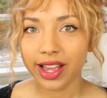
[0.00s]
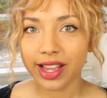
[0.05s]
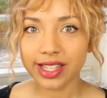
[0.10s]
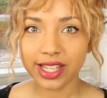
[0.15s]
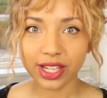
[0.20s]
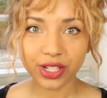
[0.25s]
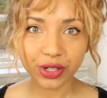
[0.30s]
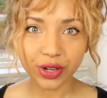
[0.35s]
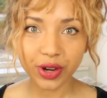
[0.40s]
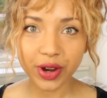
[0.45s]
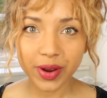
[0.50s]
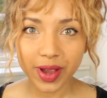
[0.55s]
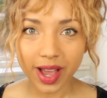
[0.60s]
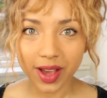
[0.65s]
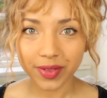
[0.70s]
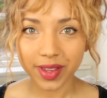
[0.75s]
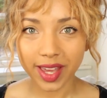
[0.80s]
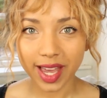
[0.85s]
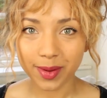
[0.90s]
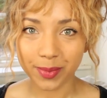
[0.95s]
is it true?
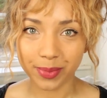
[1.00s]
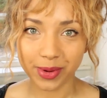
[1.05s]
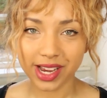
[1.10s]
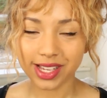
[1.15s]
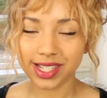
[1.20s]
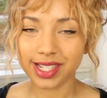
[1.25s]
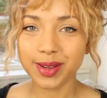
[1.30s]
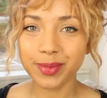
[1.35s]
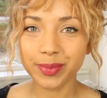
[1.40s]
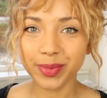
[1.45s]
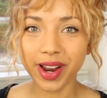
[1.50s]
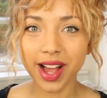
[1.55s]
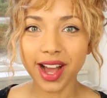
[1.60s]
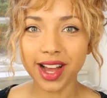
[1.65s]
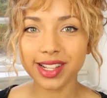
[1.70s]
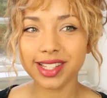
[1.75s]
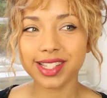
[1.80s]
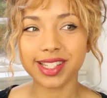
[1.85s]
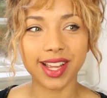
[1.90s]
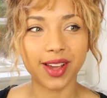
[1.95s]
Have you had breast
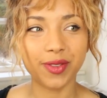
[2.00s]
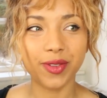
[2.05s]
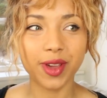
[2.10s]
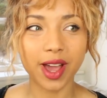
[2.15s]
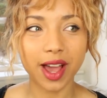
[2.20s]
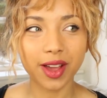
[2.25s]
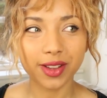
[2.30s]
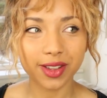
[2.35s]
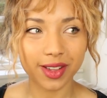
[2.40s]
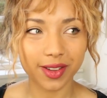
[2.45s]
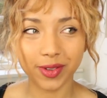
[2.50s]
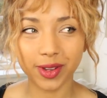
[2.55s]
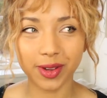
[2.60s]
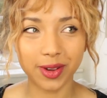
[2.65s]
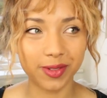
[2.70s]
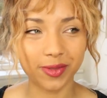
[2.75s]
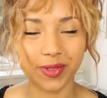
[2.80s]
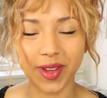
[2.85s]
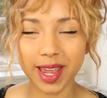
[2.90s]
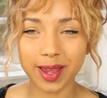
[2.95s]
implants? Have you
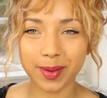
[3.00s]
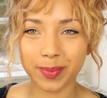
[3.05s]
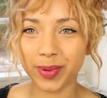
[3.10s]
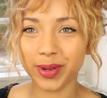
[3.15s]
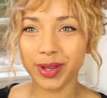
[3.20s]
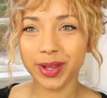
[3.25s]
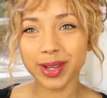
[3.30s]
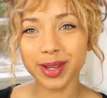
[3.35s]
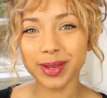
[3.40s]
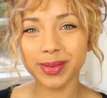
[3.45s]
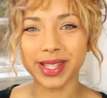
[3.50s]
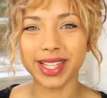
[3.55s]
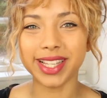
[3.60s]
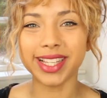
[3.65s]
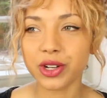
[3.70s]
got fake boobs?